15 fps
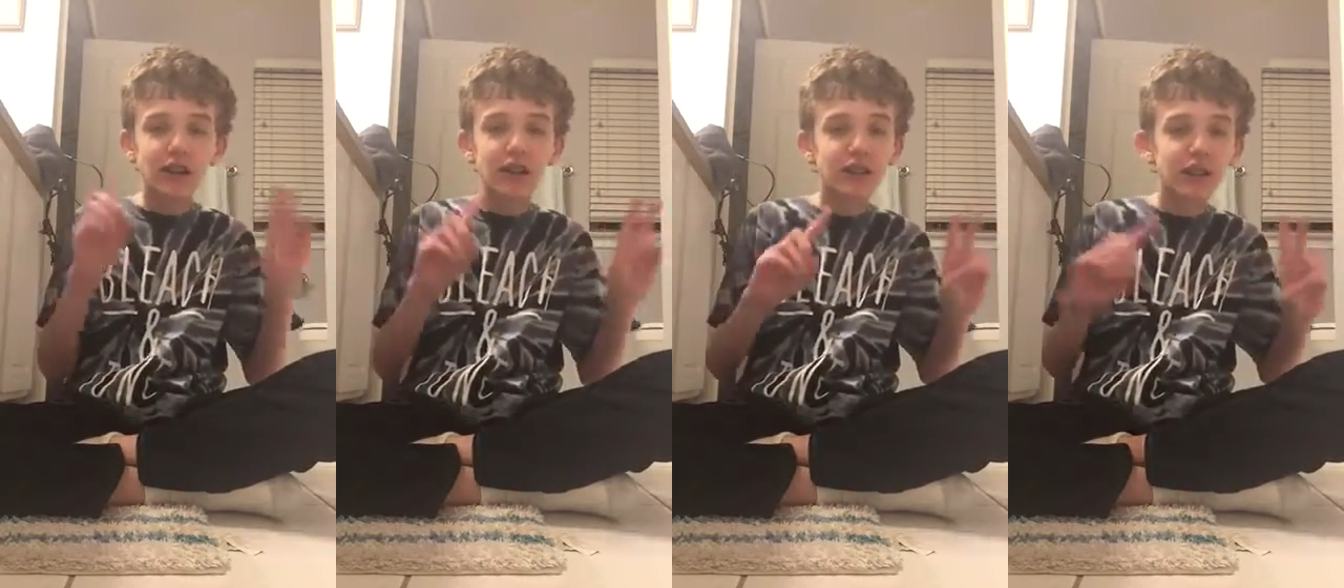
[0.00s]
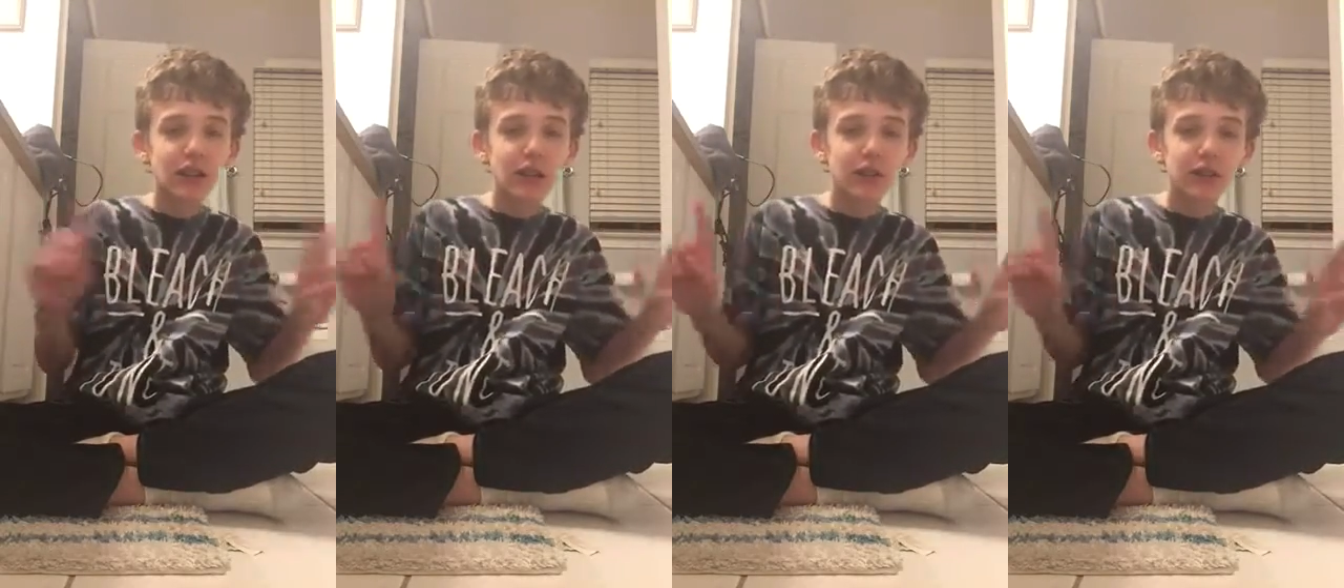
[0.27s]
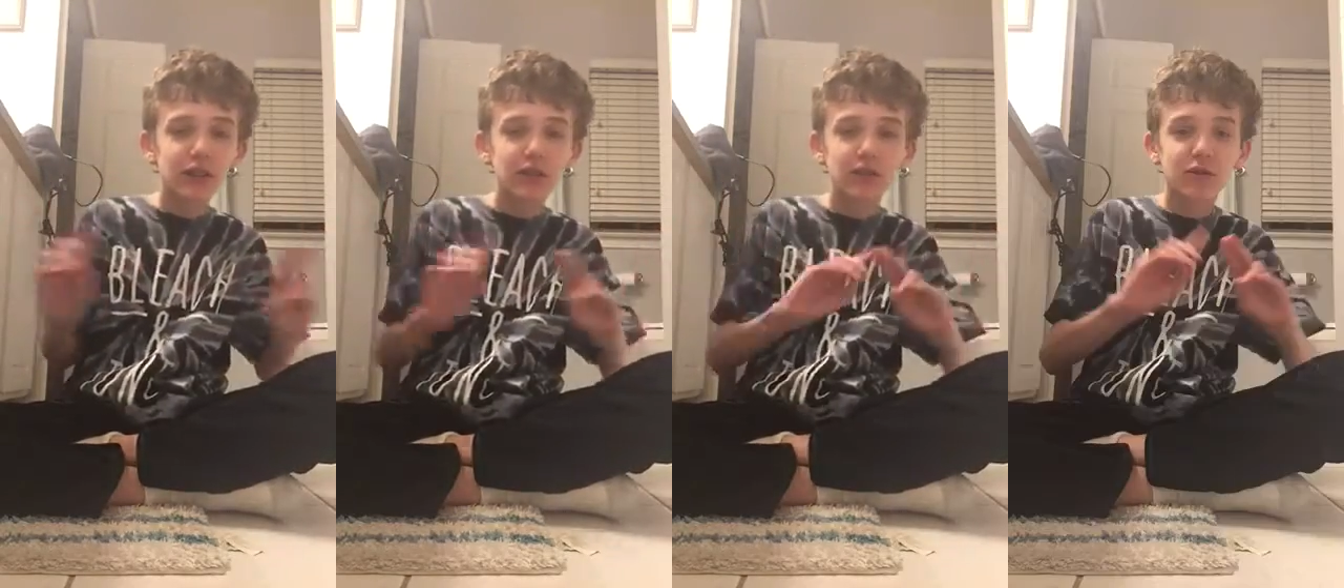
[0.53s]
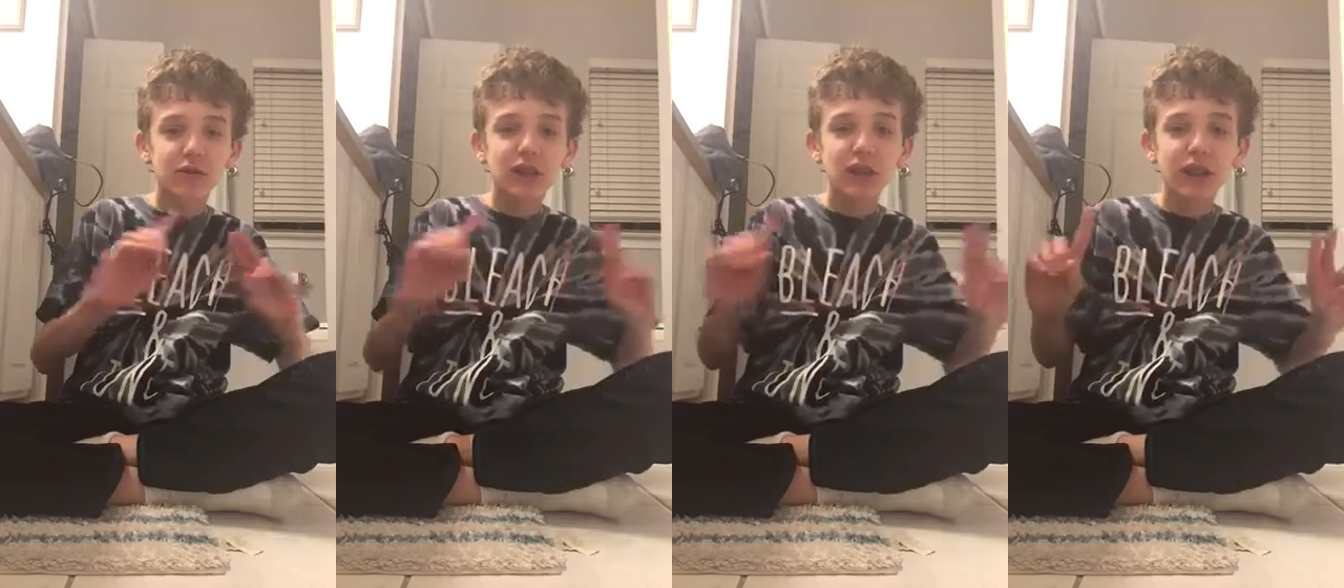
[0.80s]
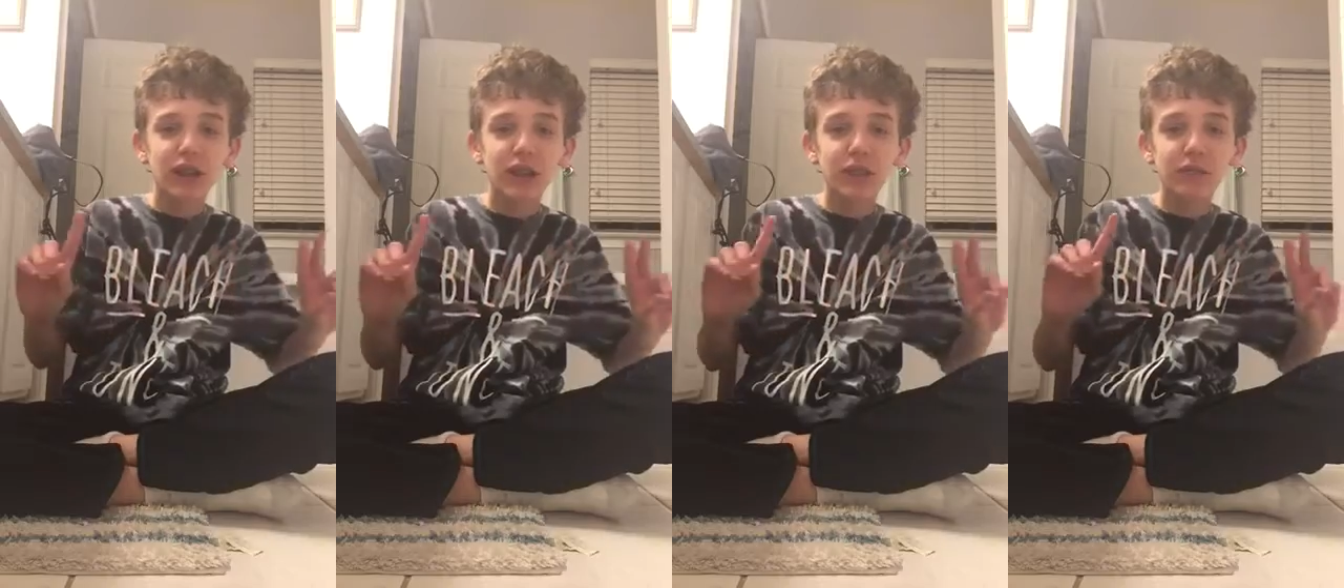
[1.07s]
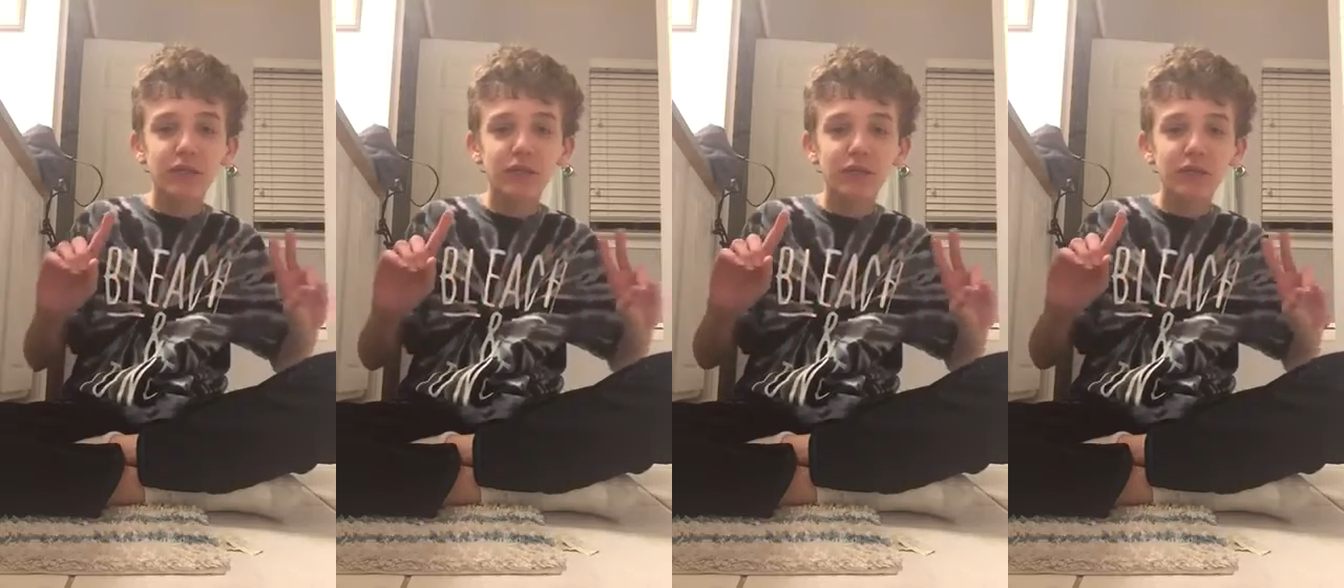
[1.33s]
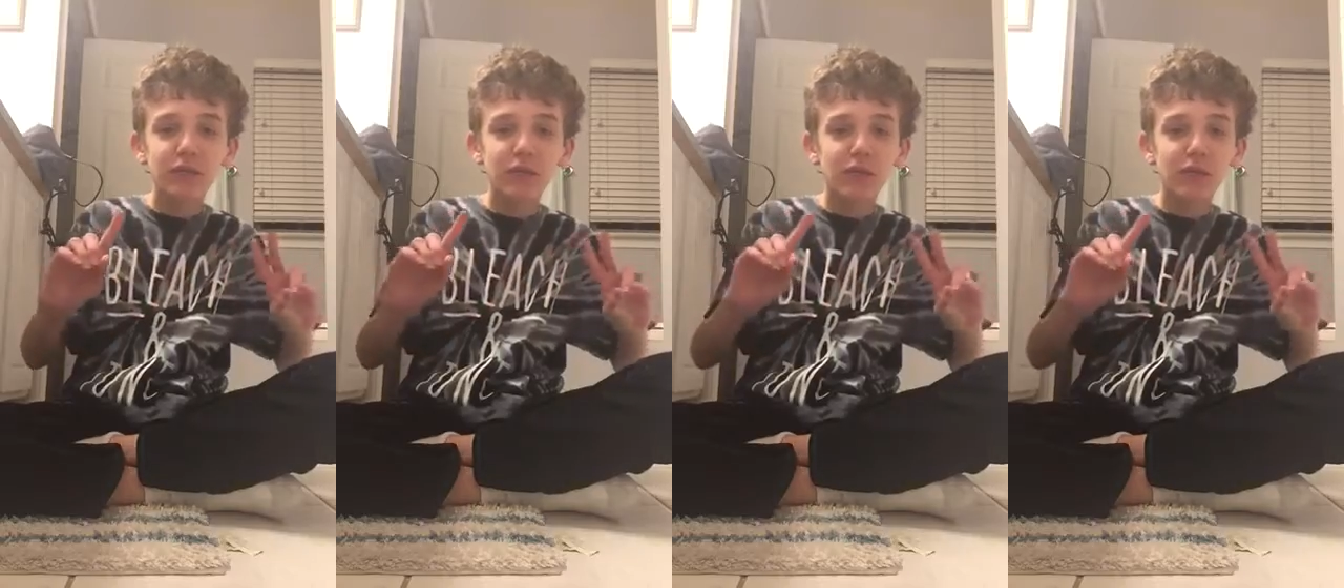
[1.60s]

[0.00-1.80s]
just get off with the story time.